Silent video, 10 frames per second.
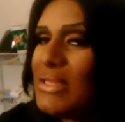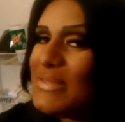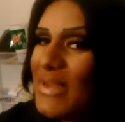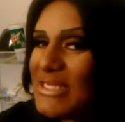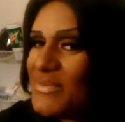
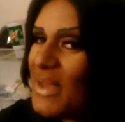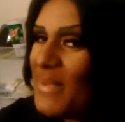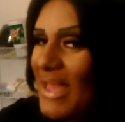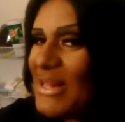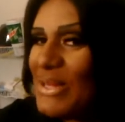especially my
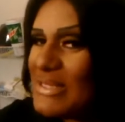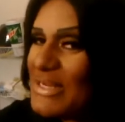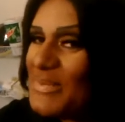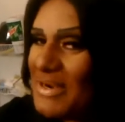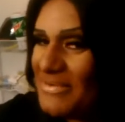man Closer
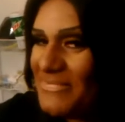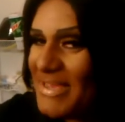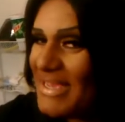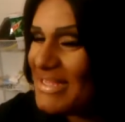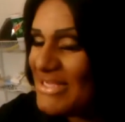to
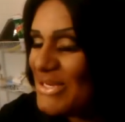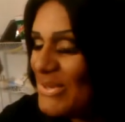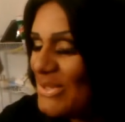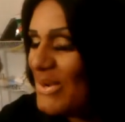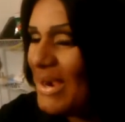Perfect. You know
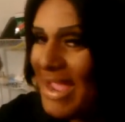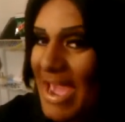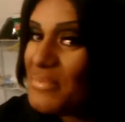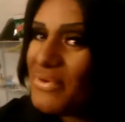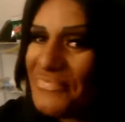who you are.
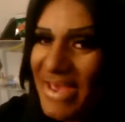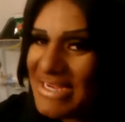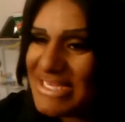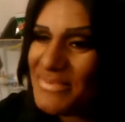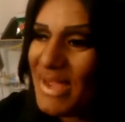And
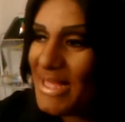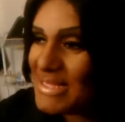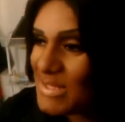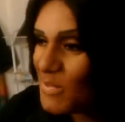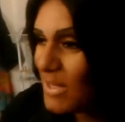Perfection, my
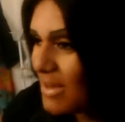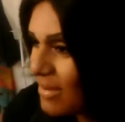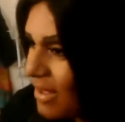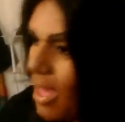husband.